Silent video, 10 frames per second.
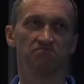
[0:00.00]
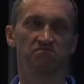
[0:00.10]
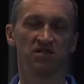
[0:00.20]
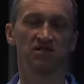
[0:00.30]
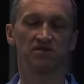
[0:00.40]

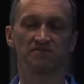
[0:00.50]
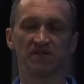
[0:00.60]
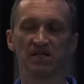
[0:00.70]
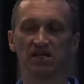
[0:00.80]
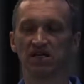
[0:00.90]
Yeah. Yes.
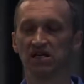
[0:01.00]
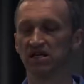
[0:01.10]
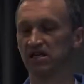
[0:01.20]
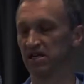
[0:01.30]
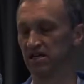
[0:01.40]

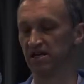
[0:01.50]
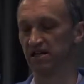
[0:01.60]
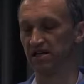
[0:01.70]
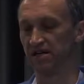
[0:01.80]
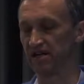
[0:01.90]

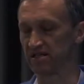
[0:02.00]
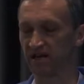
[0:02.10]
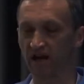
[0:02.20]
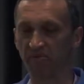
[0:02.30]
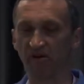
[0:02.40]
Yes,
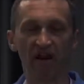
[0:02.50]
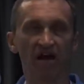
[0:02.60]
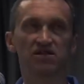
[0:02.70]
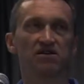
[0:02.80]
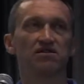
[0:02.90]

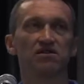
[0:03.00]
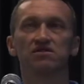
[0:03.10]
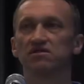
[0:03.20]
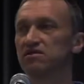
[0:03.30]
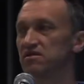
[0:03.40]
hyperlaxity
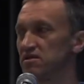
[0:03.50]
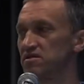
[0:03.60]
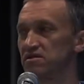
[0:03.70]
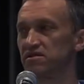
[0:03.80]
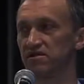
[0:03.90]
is
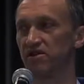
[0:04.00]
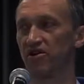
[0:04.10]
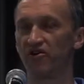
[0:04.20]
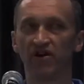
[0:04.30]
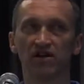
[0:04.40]
is
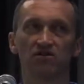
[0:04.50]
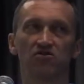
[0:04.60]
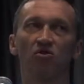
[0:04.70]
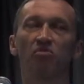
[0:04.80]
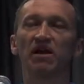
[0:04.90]
really
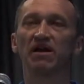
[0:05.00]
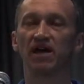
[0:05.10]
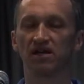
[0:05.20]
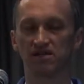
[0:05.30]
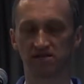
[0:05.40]

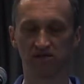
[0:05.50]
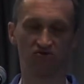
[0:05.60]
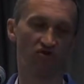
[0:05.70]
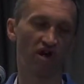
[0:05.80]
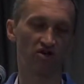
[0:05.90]
complicated
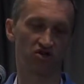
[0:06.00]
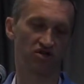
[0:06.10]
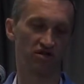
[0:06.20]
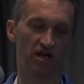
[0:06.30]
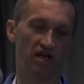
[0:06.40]

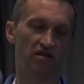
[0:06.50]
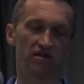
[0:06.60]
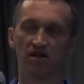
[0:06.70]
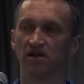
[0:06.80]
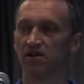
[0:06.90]
situation, and
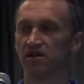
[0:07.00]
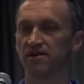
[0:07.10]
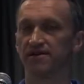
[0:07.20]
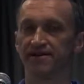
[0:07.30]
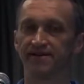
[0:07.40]

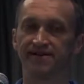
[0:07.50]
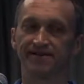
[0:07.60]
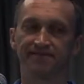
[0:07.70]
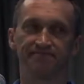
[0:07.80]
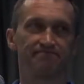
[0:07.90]

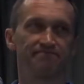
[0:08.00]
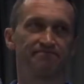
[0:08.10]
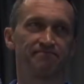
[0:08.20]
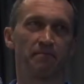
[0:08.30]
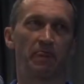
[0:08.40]
uh,
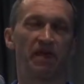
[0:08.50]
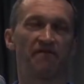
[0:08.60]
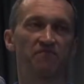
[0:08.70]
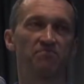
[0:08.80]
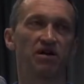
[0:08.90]

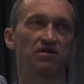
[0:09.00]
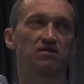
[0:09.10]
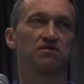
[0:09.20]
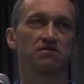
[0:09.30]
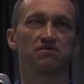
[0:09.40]
the
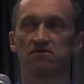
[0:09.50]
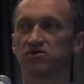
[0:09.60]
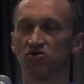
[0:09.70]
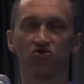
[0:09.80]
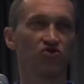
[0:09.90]
best
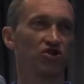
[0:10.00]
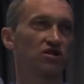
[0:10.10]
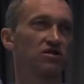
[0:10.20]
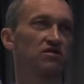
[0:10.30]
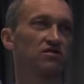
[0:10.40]
solution
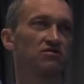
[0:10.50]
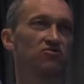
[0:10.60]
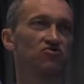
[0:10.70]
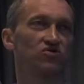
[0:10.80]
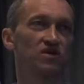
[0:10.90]
is
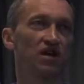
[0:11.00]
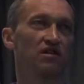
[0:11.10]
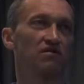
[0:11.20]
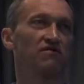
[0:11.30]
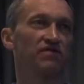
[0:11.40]
to
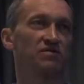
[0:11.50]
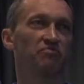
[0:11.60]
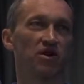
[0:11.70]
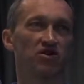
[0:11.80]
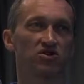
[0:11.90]
send this
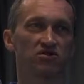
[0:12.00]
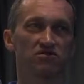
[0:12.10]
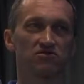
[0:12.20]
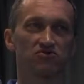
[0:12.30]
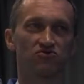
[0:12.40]
patient
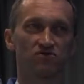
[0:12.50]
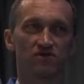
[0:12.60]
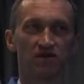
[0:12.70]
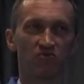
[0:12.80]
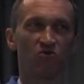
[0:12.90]
to
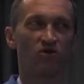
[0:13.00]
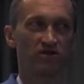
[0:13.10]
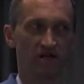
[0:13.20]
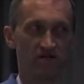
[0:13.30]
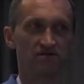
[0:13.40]
someone
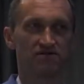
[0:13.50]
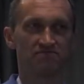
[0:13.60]
else.